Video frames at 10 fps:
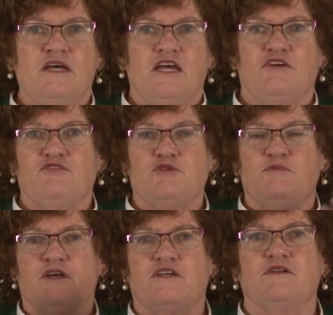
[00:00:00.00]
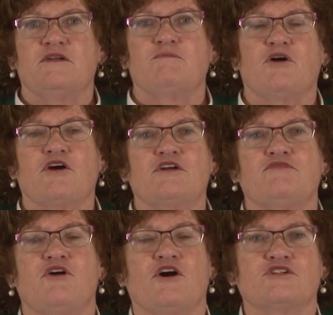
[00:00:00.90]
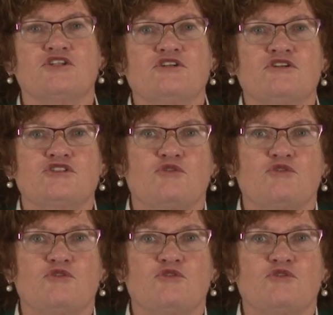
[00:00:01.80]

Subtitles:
If you've been part of our church